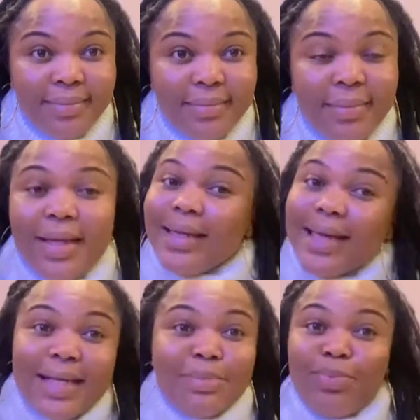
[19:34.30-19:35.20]

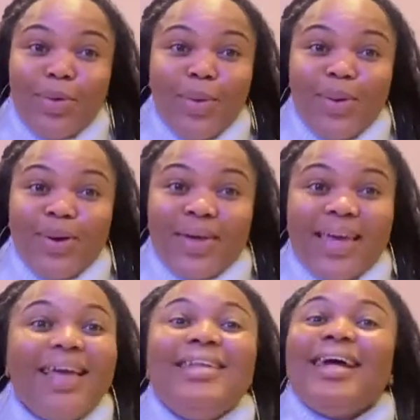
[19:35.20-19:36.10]
Yes, bro.
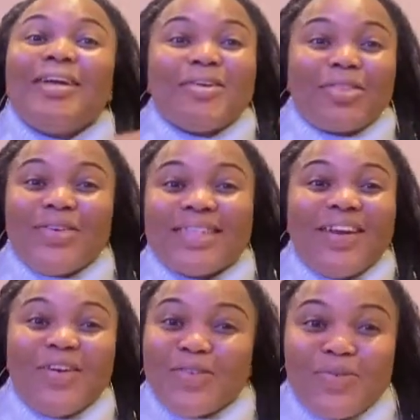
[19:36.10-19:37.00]
They are not taught in
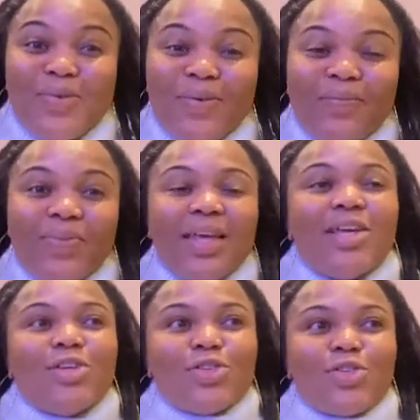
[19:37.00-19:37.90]
law school.
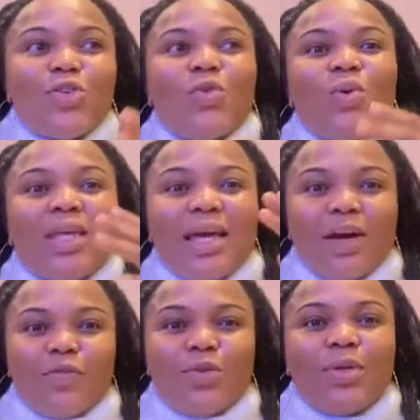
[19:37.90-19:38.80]
So you really have
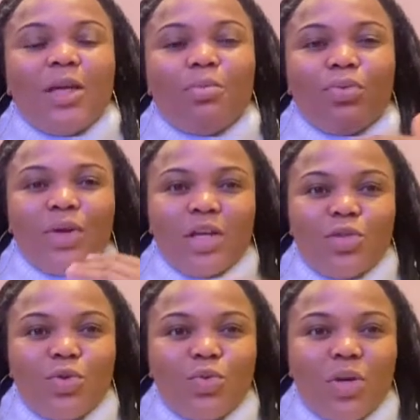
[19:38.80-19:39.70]
to keep
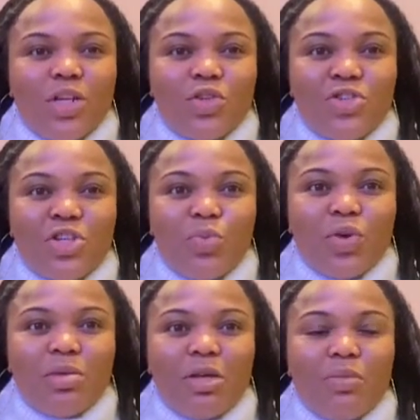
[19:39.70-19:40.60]
good relationship with
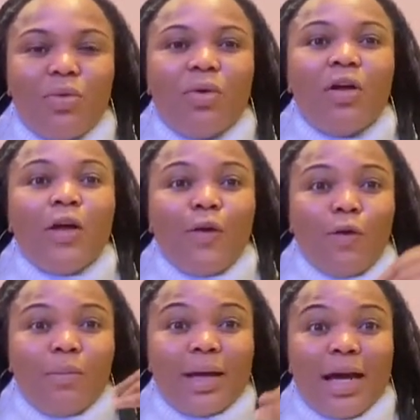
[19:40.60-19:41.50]
people. No
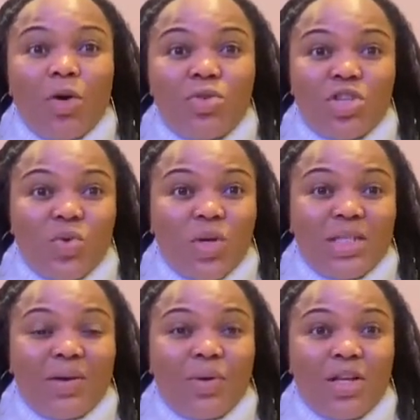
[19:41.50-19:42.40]
matter how serious
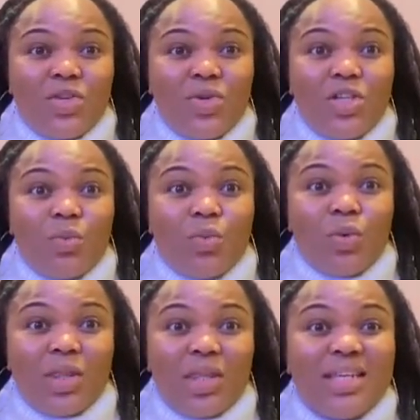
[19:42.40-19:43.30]
that relationship
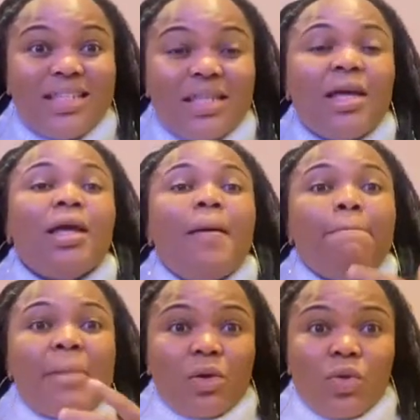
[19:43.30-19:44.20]
is,
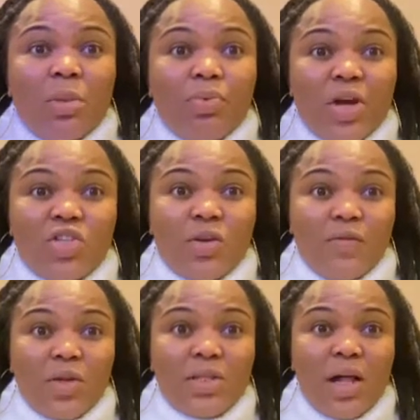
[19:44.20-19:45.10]
make good impression of
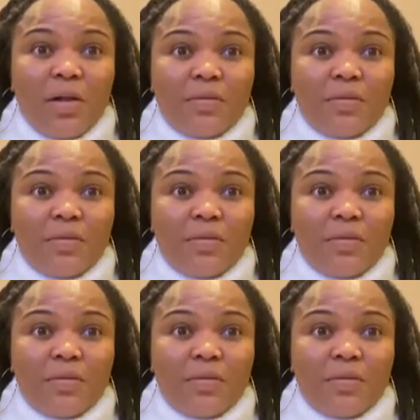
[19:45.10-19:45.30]
yourself.